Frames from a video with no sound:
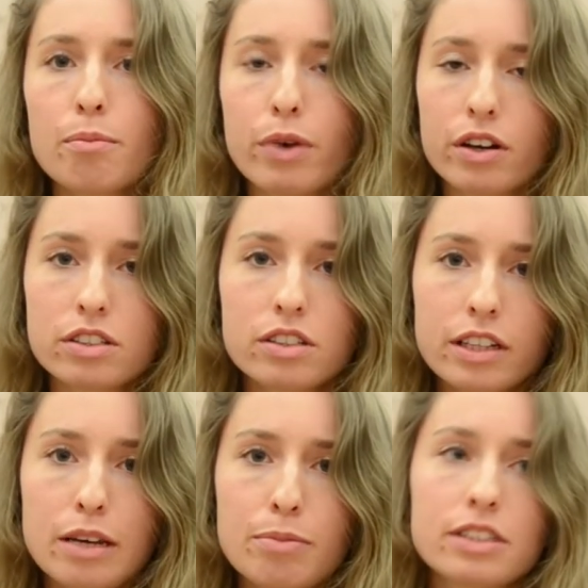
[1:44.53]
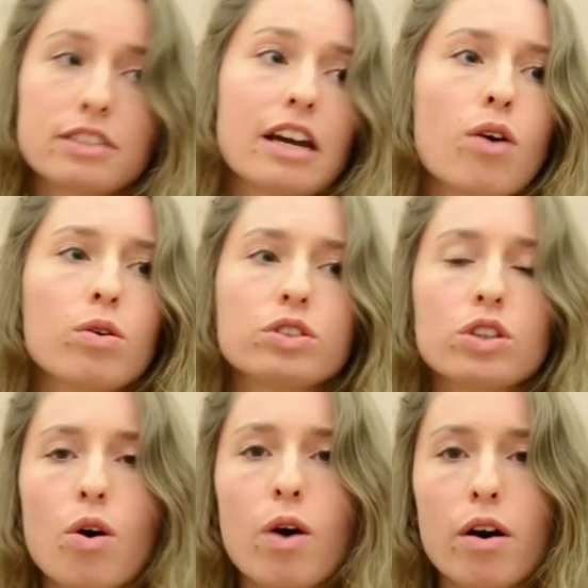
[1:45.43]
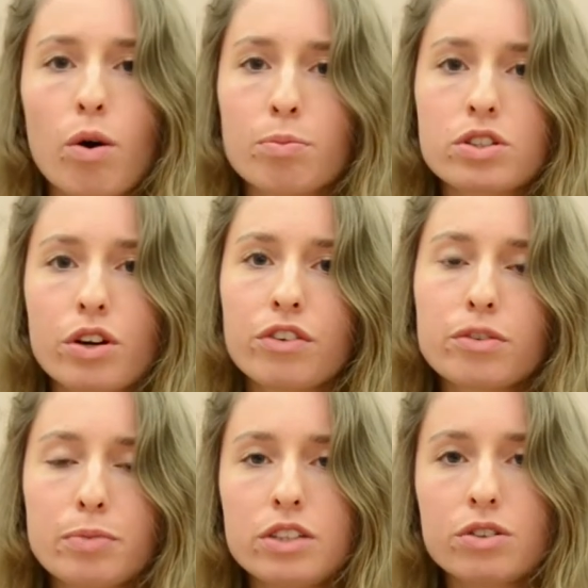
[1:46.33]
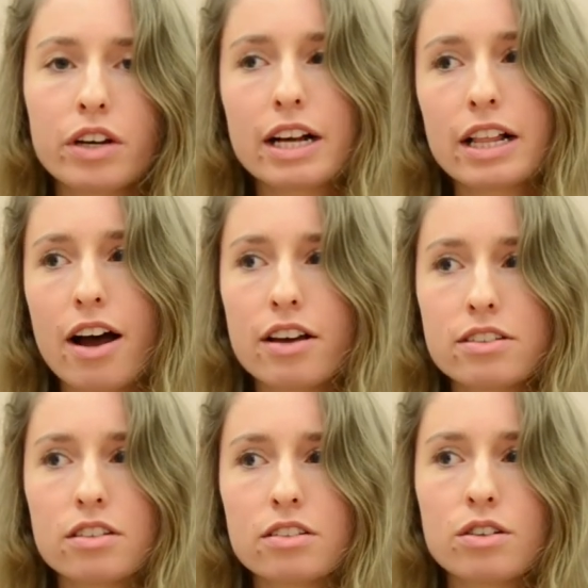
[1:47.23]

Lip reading: personally, but that also observed me during class and